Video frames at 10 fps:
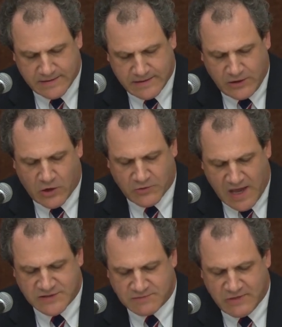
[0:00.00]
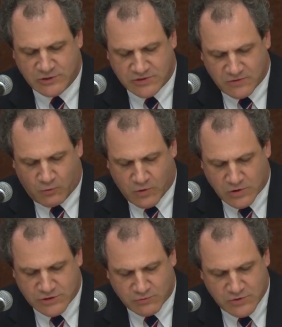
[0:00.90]
you know, not to mention the
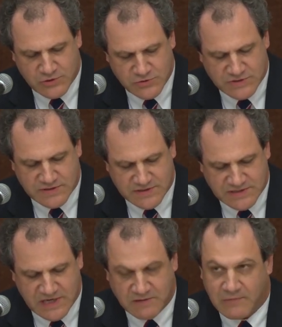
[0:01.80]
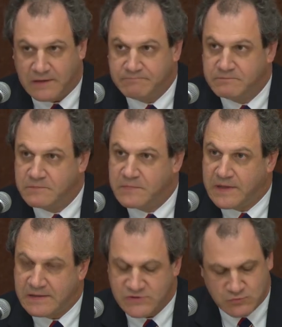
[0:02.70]
work to reduce the stigma,
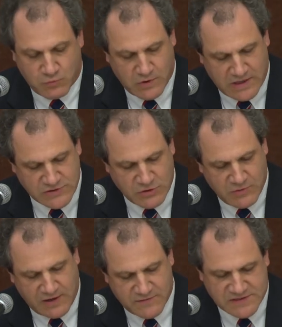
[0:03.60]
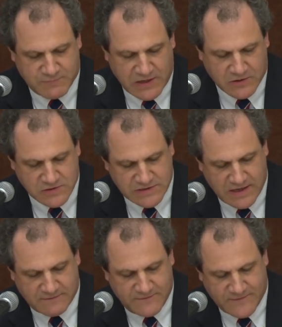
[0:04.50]
as so many of the speakers
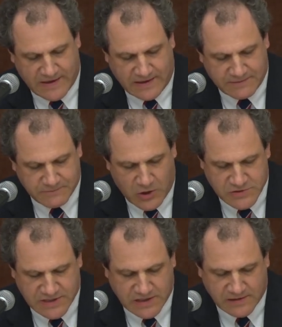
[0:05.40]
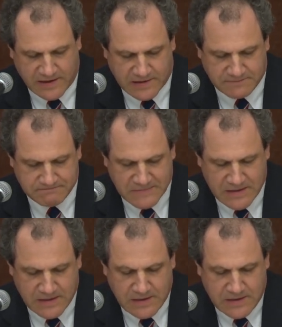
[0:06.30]
have articulated.
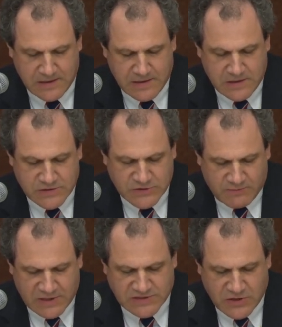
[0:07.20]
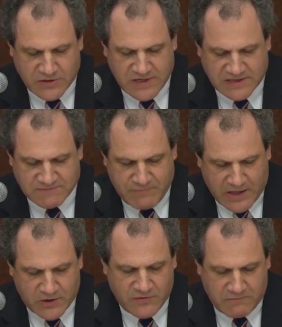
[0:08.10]
So Minnesota is
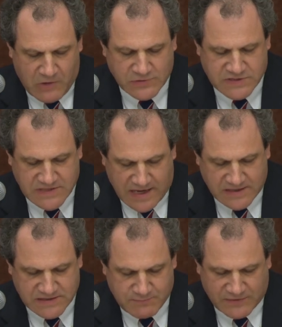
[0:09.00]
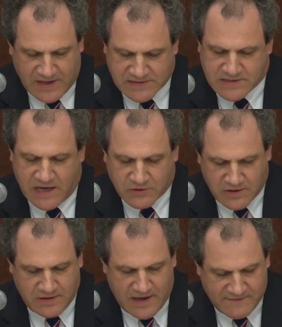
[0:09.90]
better than most states, but that's not
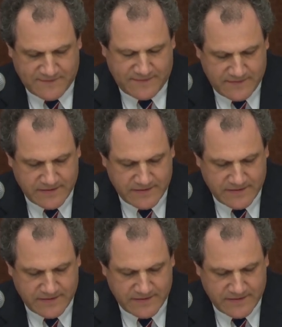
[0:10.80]
good enough.